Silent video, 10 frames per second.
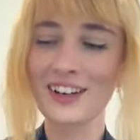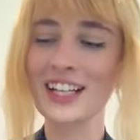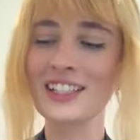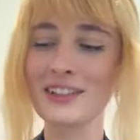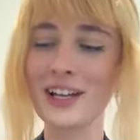We're
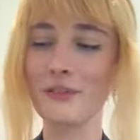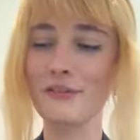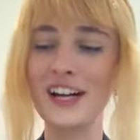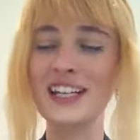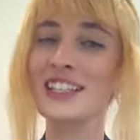gonna do another
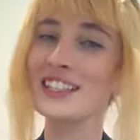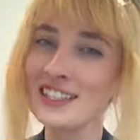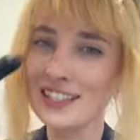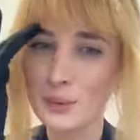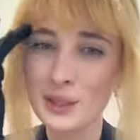ring. This
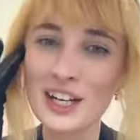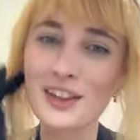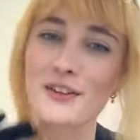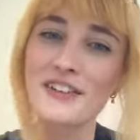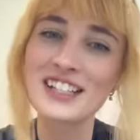is gonna be
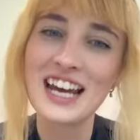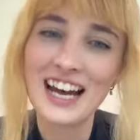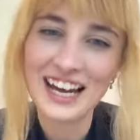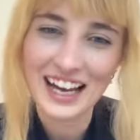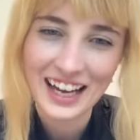another
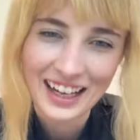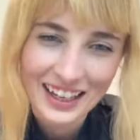fantastic,